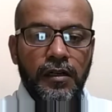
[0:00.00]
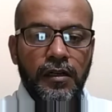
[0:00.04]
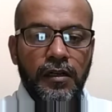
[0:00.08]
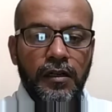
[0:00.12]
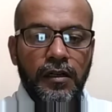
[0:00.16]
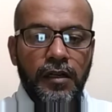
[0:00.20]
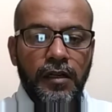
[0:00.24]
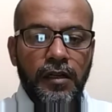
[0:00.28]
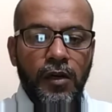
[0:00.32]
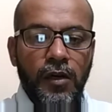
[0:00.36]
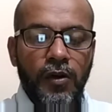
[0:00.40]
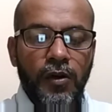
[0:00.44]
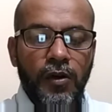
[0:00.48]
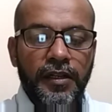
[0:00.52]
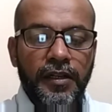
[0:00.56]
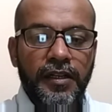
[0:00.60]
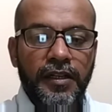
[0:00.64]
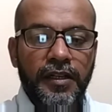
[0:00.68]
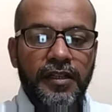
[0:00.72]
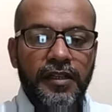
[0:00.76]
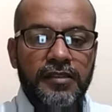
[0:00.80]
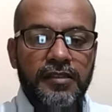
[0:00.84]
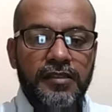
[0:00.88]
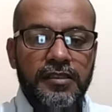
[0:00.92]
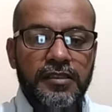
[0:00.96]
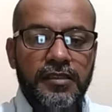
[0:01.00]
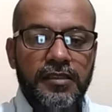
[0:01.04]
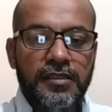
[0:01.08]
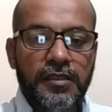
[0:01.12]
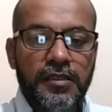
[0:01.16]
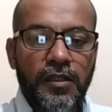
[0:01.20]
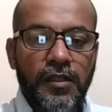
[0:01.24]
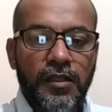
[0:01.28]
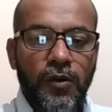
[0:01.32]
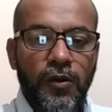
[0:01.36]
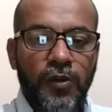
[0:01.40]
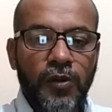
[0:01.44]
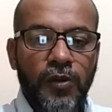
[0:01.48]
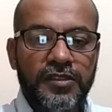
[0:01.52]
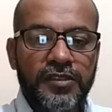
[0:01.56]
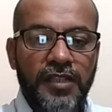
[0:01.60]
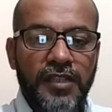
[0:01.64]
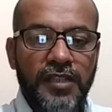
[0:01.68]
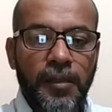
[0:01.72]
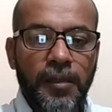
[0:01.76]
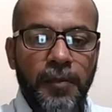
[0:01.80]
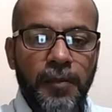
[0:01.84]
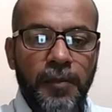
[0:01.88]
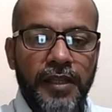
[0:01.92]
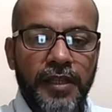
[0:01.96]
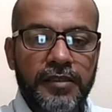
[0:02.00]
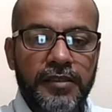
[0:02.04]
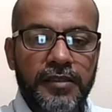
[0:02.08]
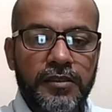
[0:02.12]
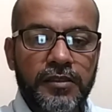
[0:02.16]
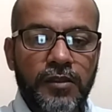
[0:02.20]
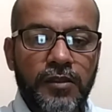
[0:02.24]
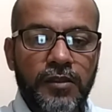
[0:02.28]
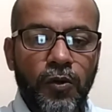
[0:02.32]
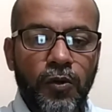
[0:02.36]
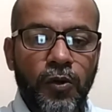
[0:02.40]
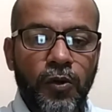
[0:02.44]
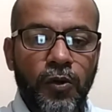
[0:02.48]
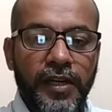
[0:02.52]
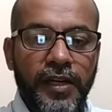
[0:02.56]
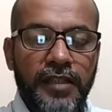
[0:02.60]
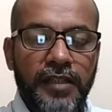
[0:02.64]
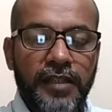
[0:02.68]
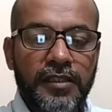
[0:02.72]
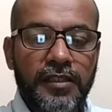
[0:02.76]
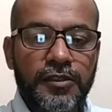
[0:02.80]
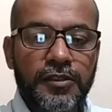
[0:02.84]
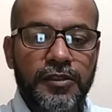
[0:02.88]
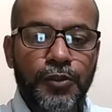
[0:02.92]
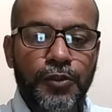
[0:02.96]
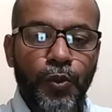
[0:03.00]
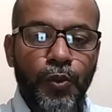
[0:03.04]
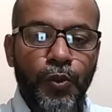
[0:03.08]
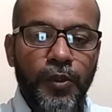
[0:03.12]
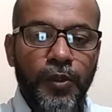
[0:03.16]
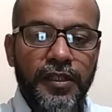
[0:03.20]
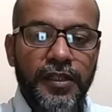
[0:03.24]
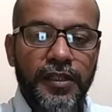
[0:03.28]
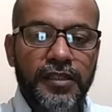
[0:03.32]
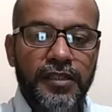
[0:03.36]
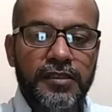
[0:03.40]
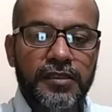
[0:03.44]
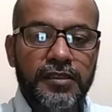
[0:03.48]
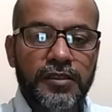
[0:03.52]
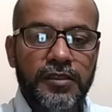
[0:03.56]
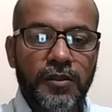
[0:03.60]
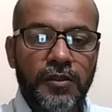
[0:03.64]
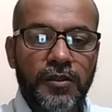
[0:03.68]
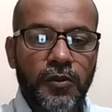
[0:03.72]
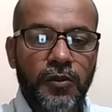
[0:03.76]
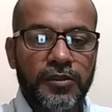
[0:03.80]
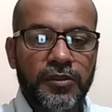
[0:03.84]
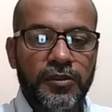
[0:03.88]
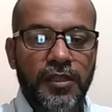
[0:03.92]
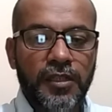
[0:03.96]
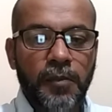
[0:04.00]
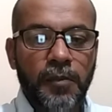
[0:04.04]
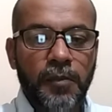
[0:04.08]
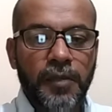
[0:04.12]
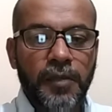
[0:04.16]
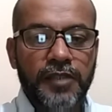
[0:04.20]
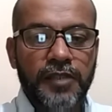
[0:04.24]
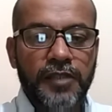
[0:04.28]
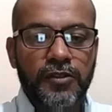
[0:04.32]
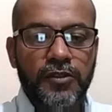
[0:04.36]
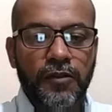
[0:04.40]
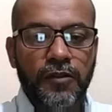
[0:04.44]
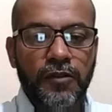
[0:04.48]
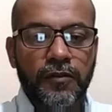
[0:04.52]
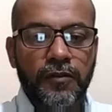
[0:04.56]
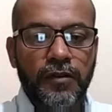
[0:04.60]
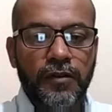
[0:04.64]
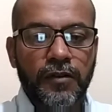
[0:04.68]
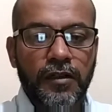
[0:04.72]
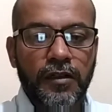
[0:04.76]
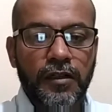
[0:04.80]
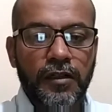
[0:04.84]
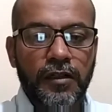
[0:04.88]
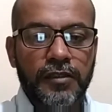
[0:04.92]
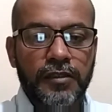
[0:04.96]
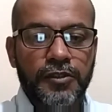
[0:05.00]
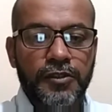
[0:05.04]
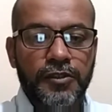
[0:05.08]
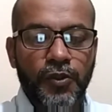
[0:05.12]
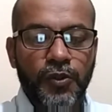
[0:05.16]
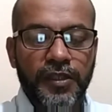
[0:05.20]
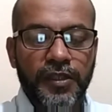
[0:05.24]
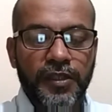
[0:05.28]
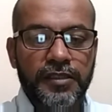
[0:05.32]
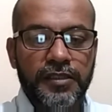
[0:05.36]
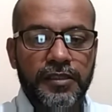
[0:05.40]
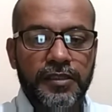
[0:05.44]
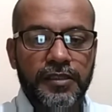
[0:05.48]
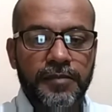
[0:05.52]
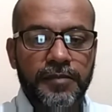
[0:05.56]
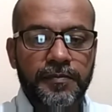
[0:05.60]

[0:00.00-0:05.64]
recorded in its original place, or rather stored in its original place of storage.